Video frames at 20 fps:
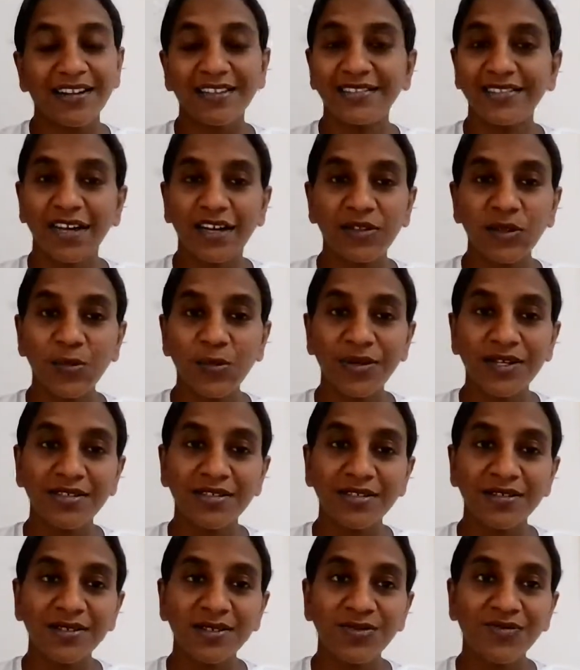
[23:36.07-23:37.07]
and the other
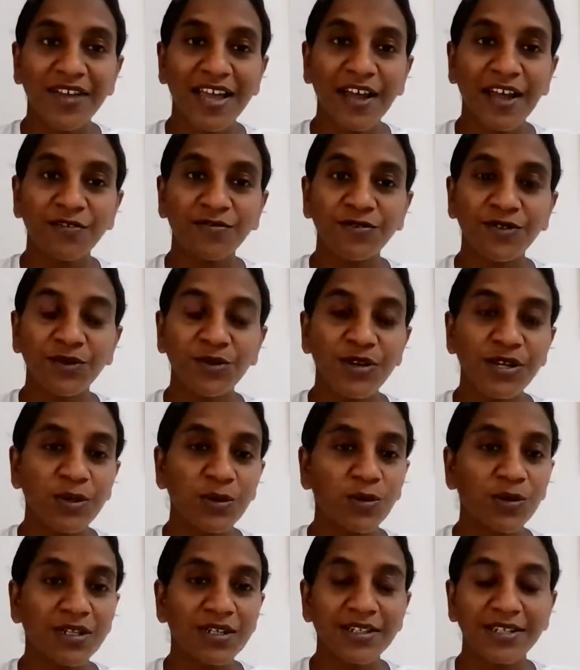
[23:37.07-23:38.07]
person's way of
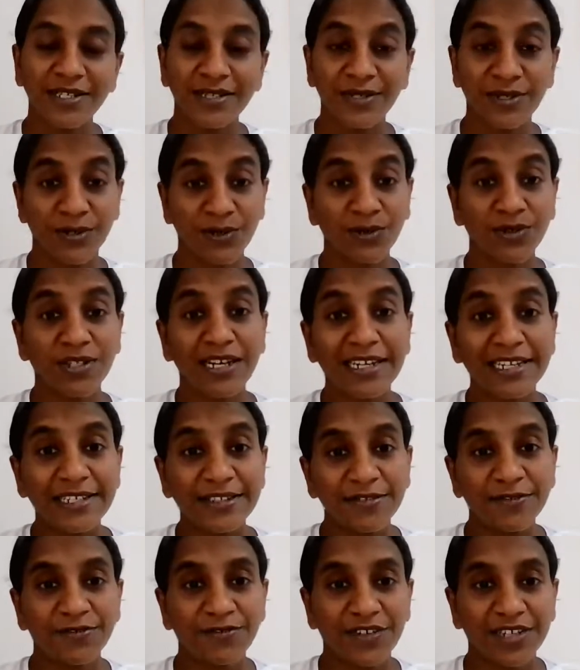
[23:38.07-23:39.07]
doing work is totally
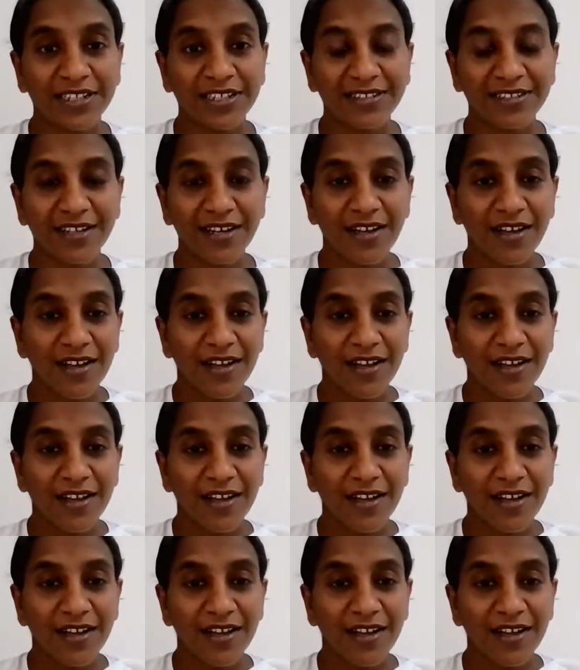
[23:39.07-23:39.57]
different.